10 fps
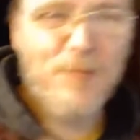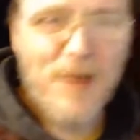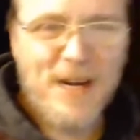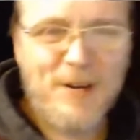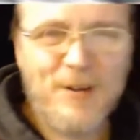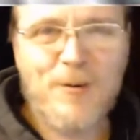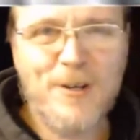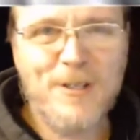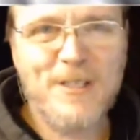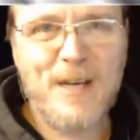write out your
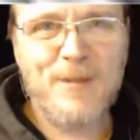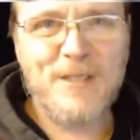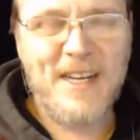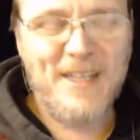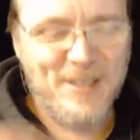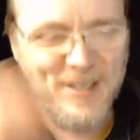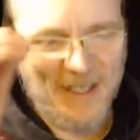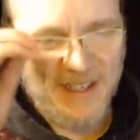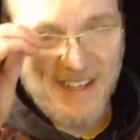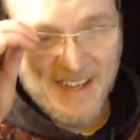orders
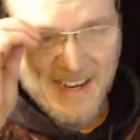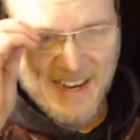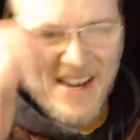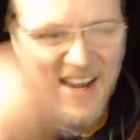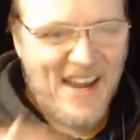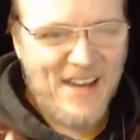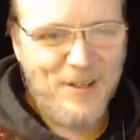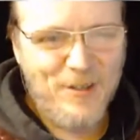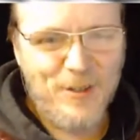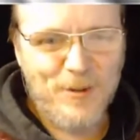simultaneously, and
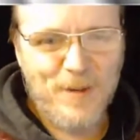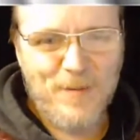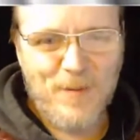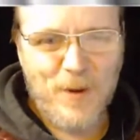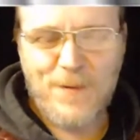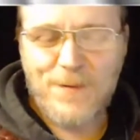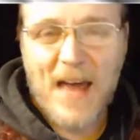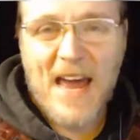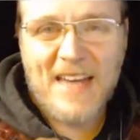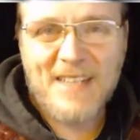you do it with
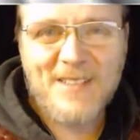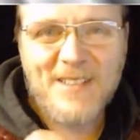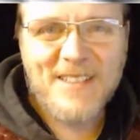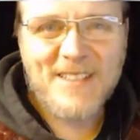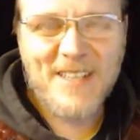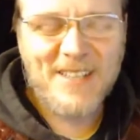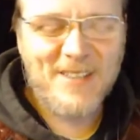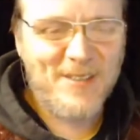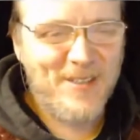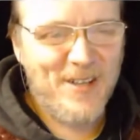flags
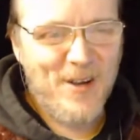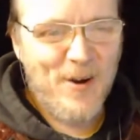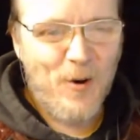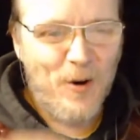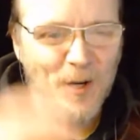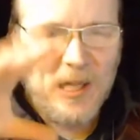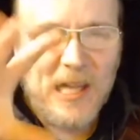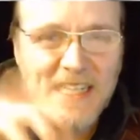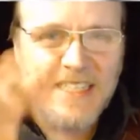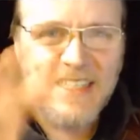signals or
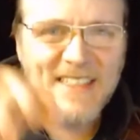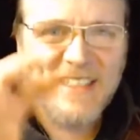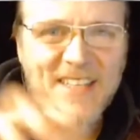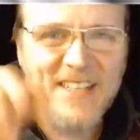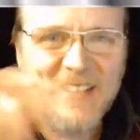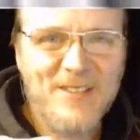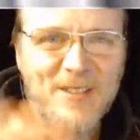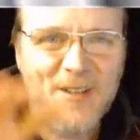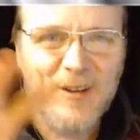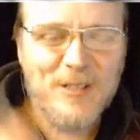light signals,
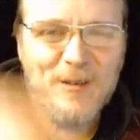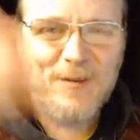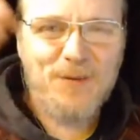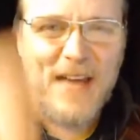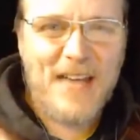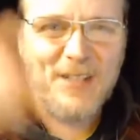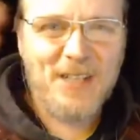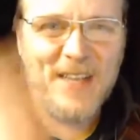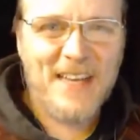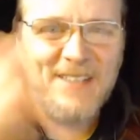you know, those little flashing
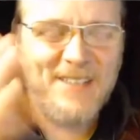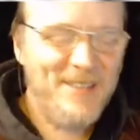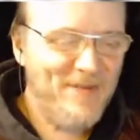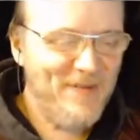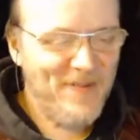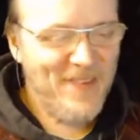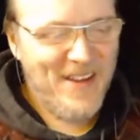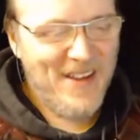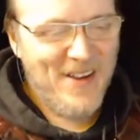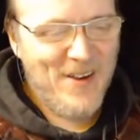lights.
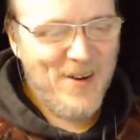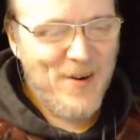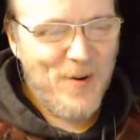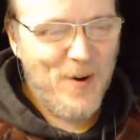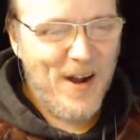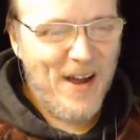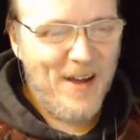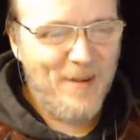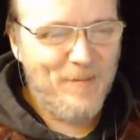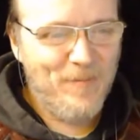Or